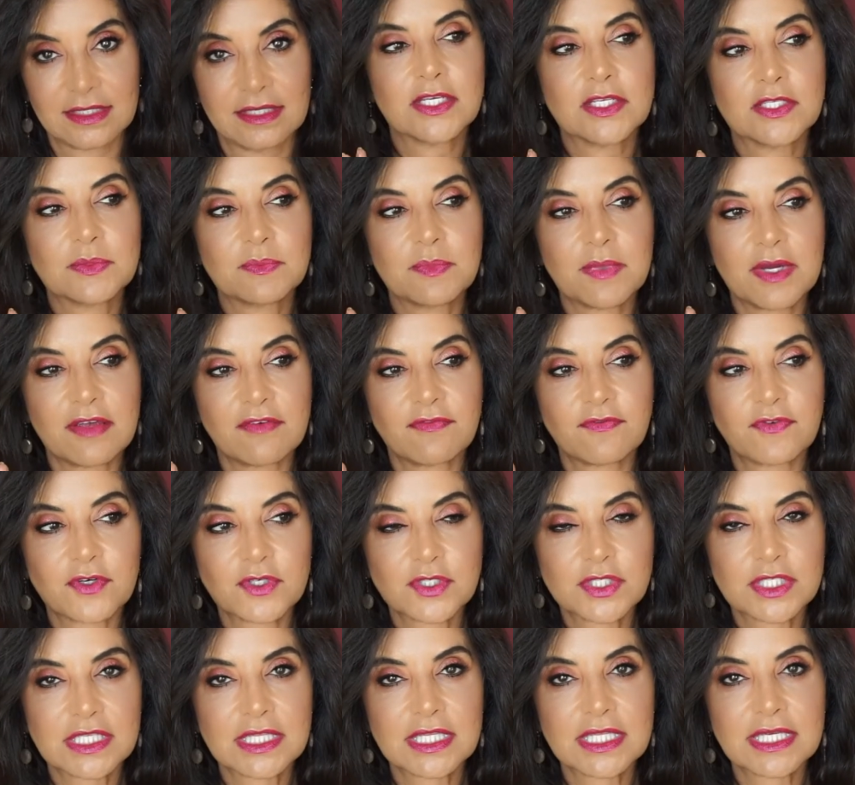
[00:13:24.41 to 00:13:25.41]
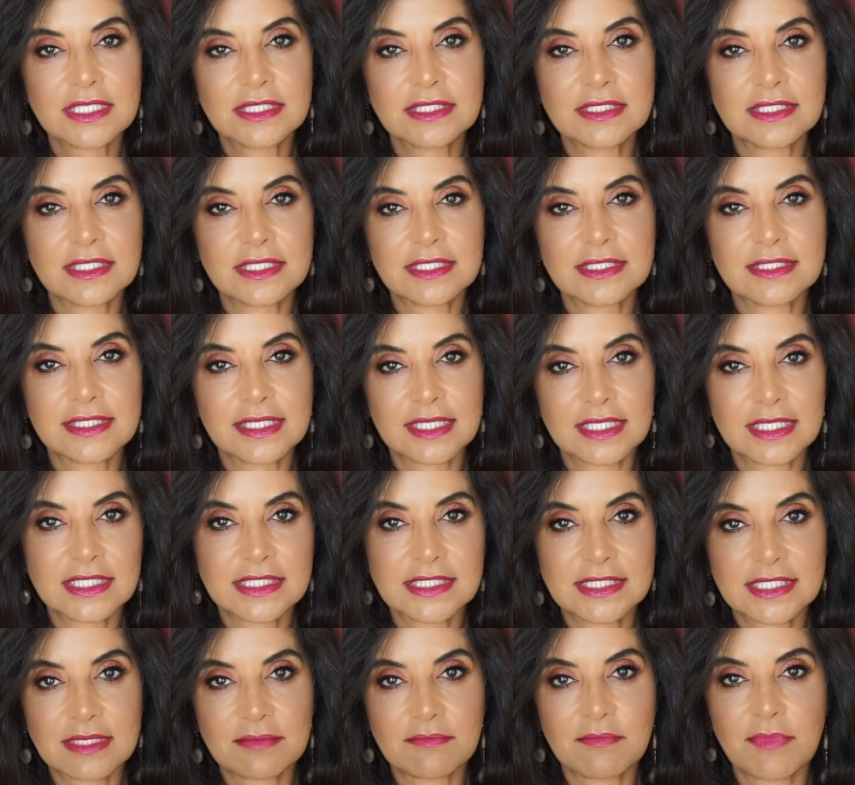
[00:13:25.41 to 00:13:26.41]
Because my first cleanse is the
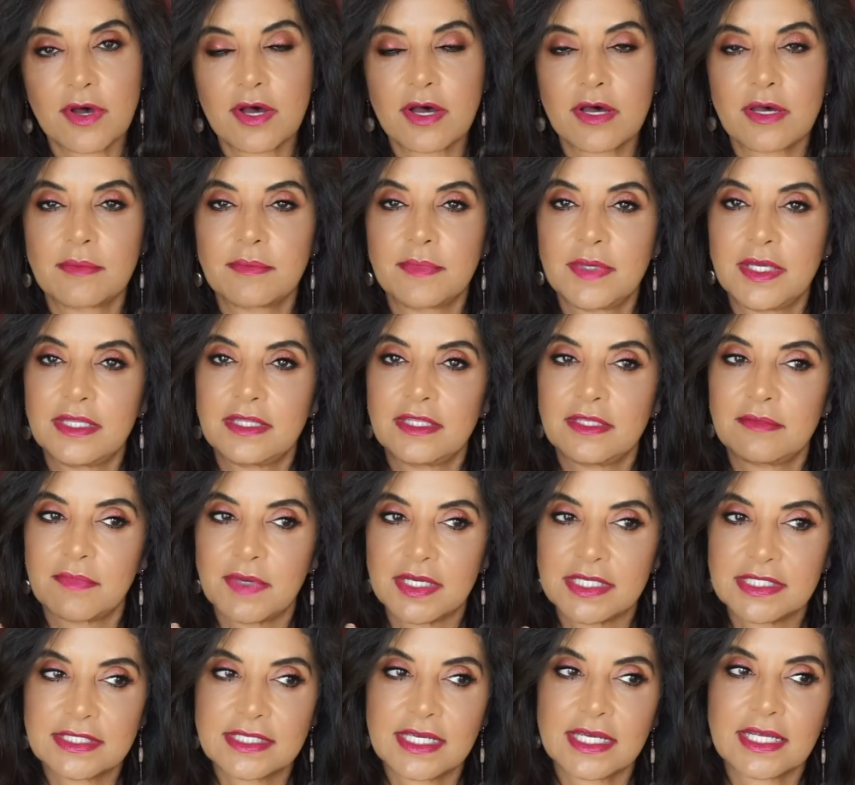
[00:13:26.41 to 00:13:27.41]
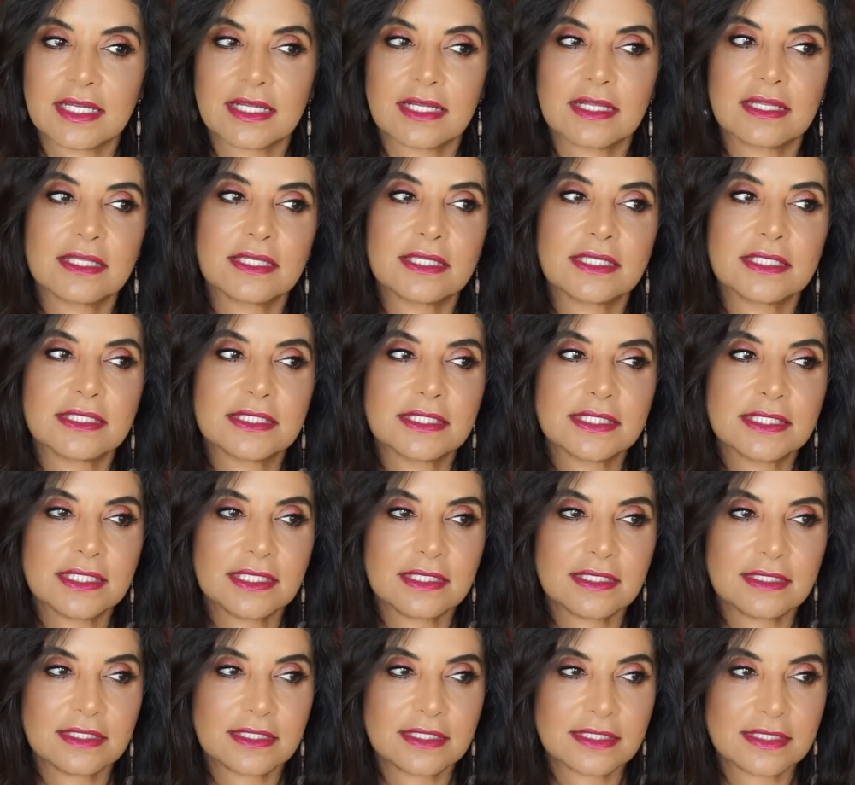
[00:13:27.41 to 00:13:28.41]
cleansing balm, and then my second
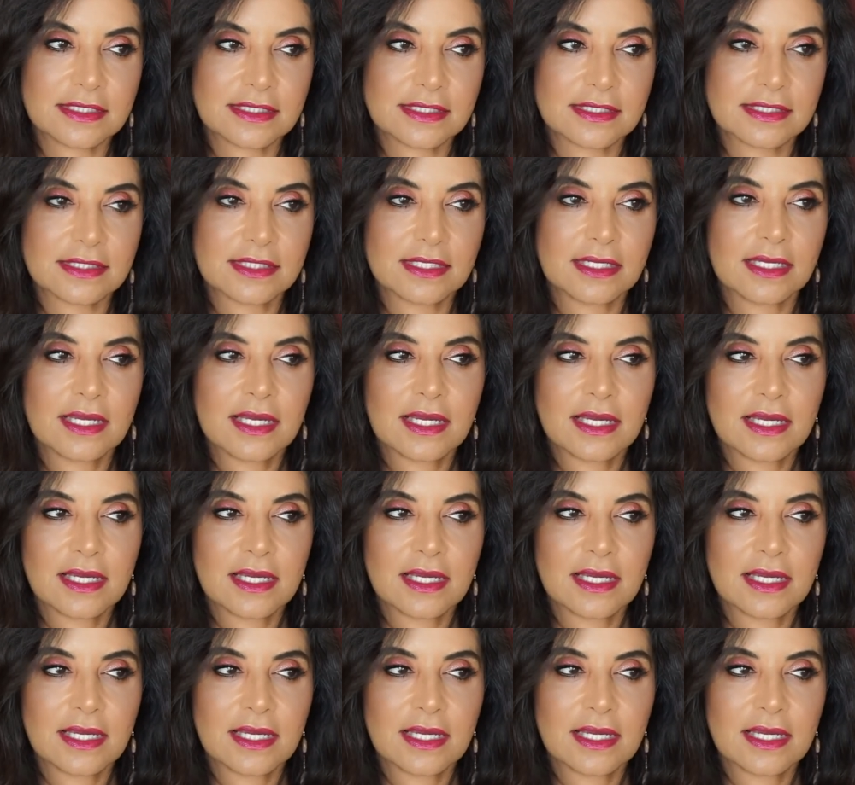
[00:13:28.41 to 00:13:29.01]
cleanse is